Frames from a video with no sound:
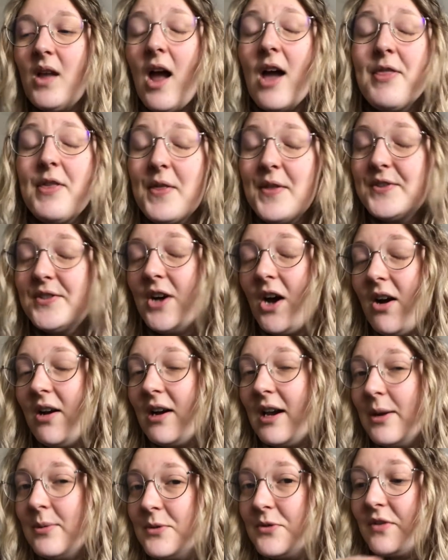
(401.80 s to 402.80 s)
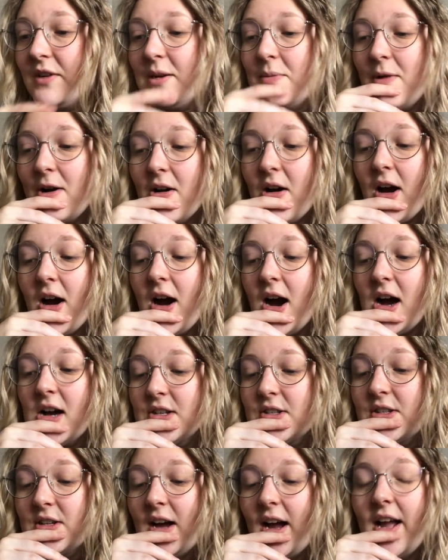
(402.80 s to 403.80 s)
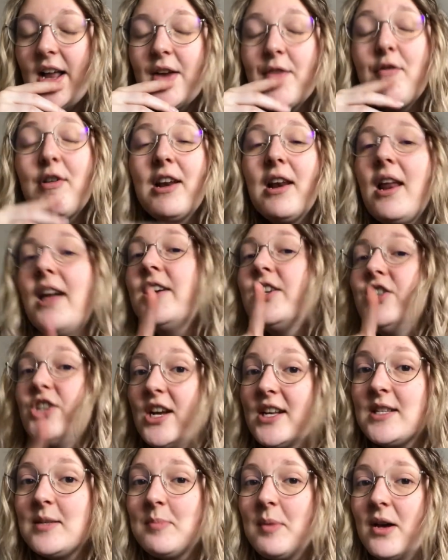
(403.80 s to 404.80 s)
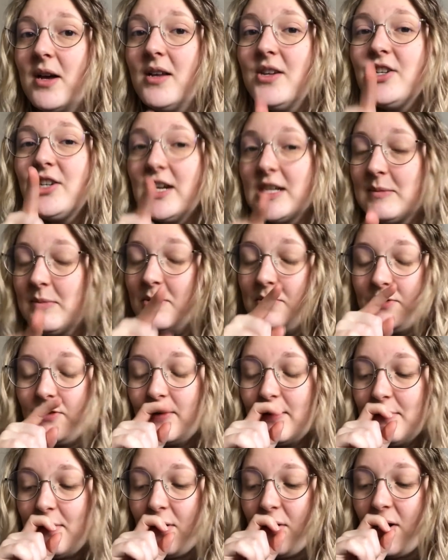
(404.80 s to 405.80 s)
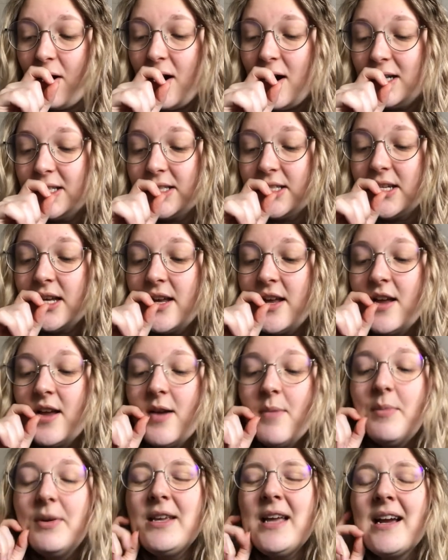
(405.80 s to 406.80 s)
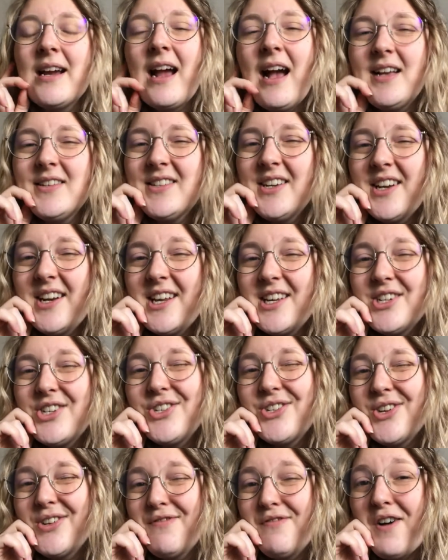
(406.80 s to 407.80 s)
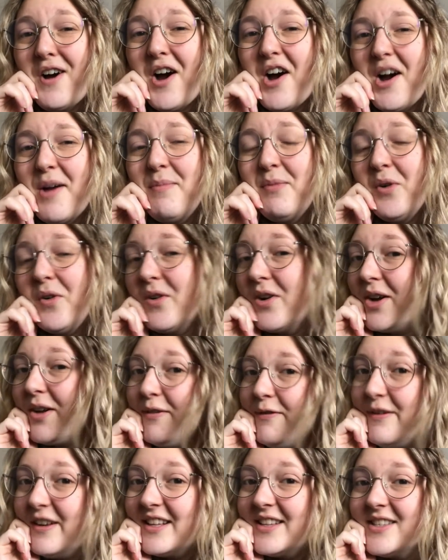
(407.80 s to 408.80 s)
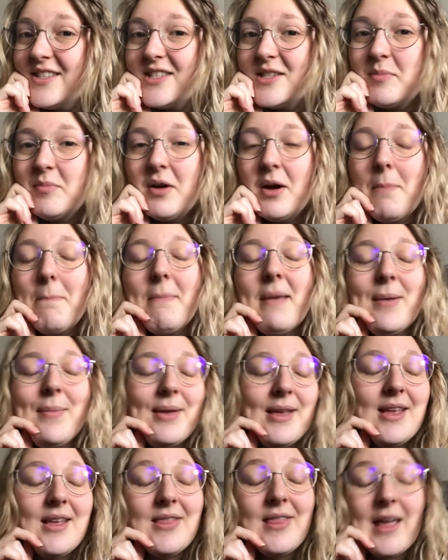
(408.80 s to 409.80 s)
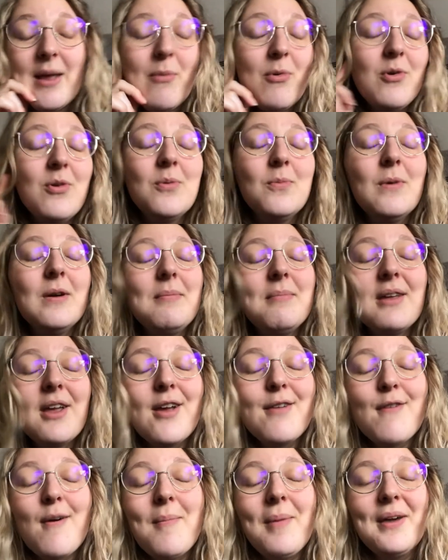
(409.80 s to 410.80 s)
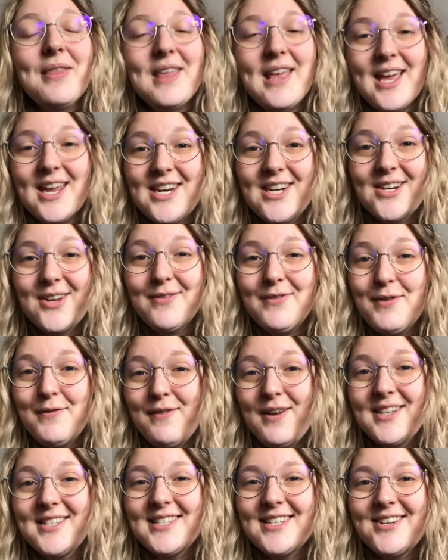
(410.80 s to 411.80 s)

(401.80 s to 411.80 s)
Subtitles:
I think the Darkling was really well cast. I really like Jesper. Jesper was really well cast. But yeah, Kaz and Inej so far, I'm not convinced, but maybe they will win me over by the end of the first